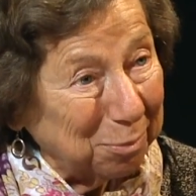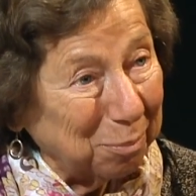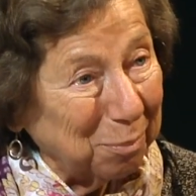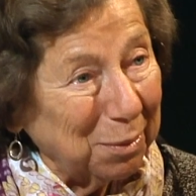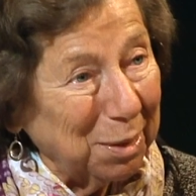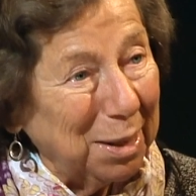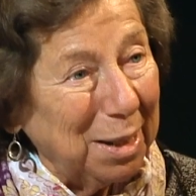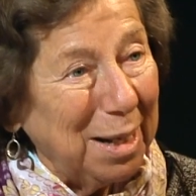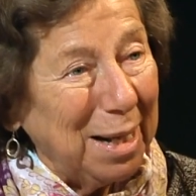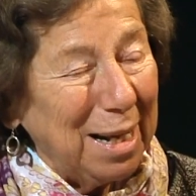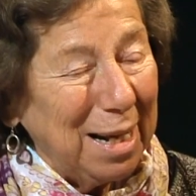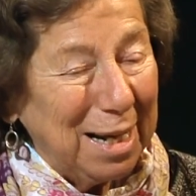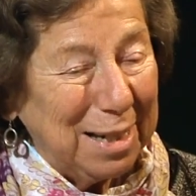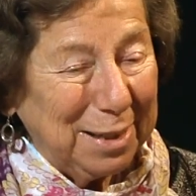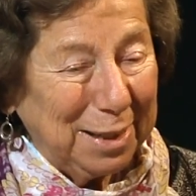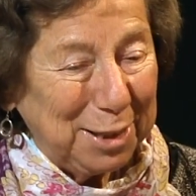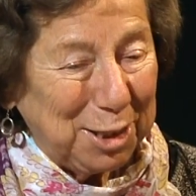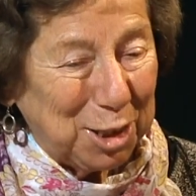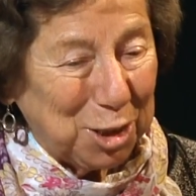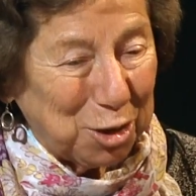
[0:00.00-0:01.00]
Wow. And
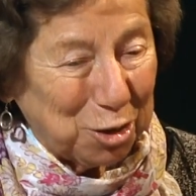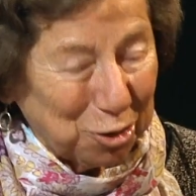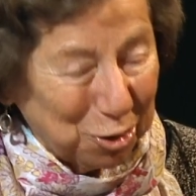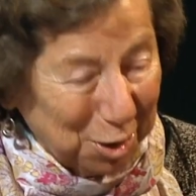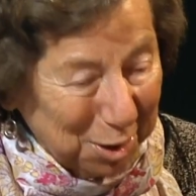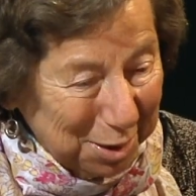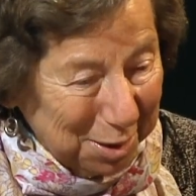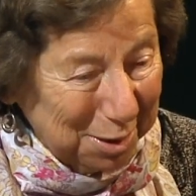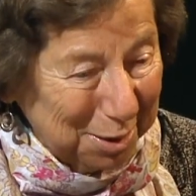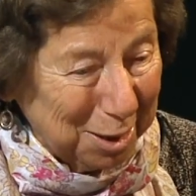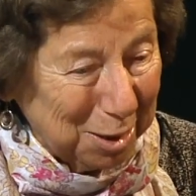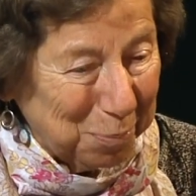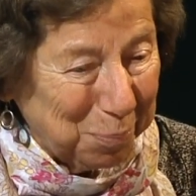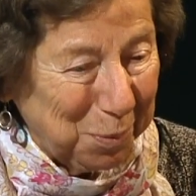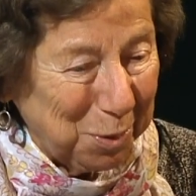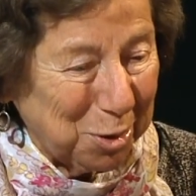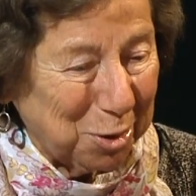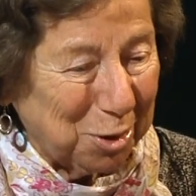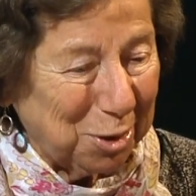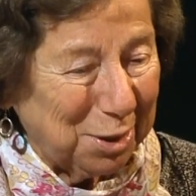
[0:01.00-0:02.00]
I started it
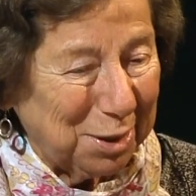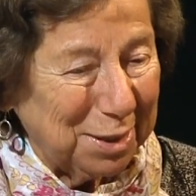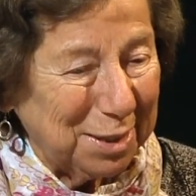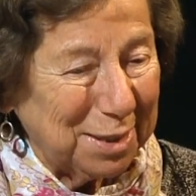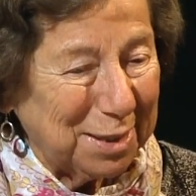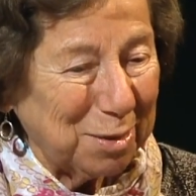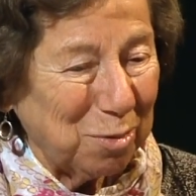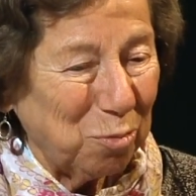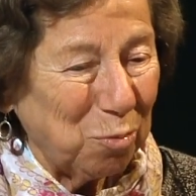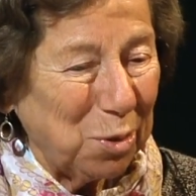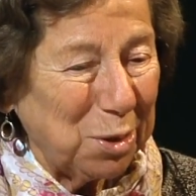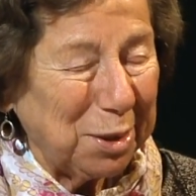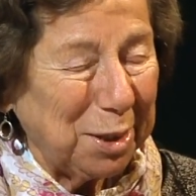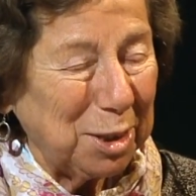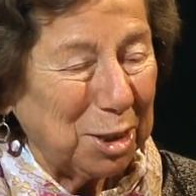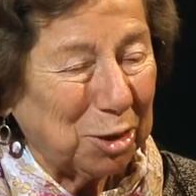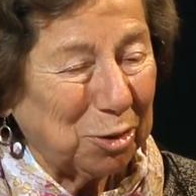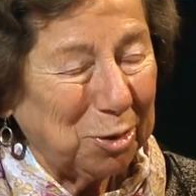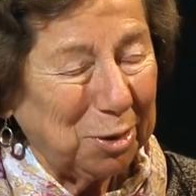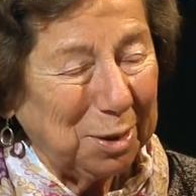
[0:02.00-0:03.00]
because when I
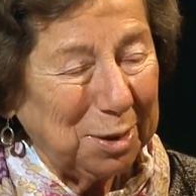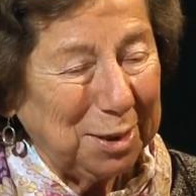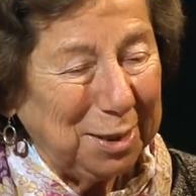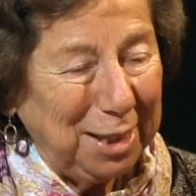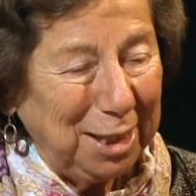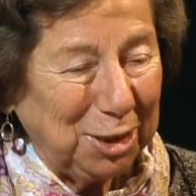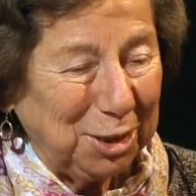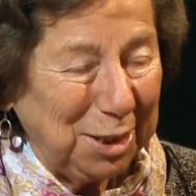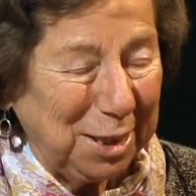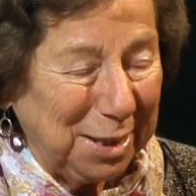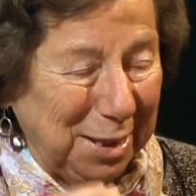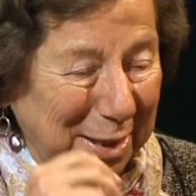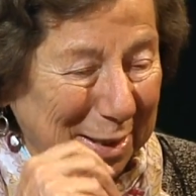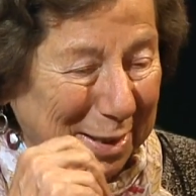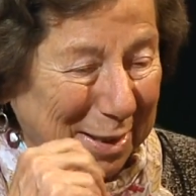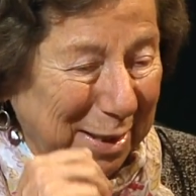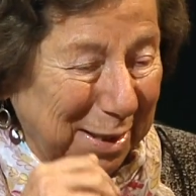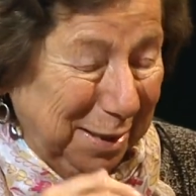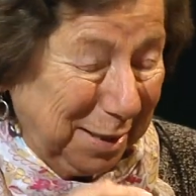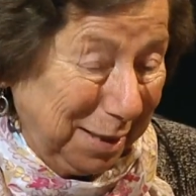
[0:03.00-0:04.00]
started teaching at
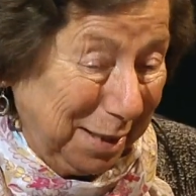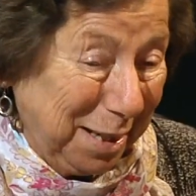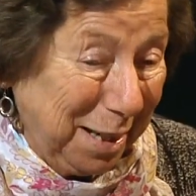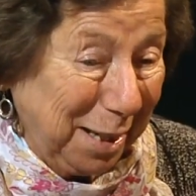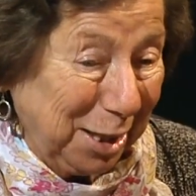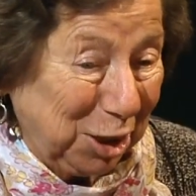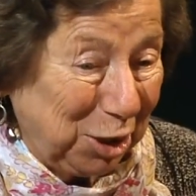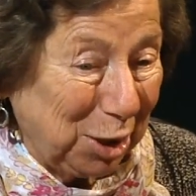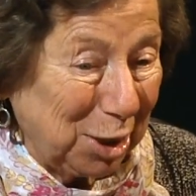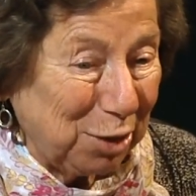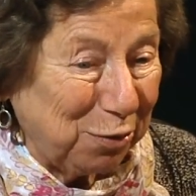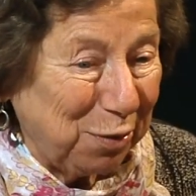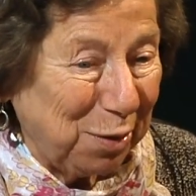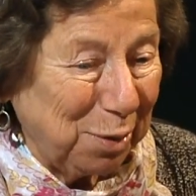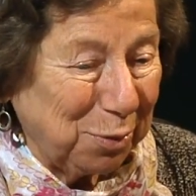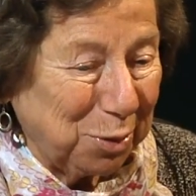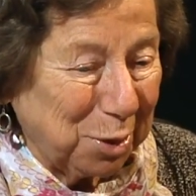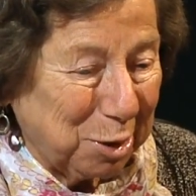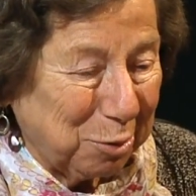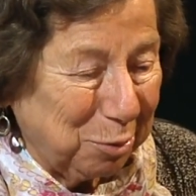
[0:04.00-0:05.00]
SIT, I had just
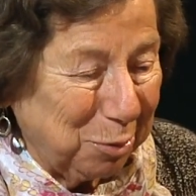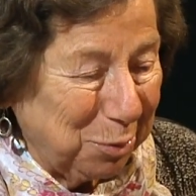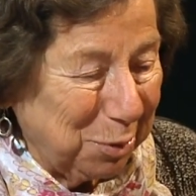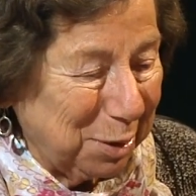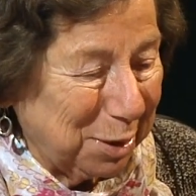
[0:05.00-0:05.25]
founded Karuna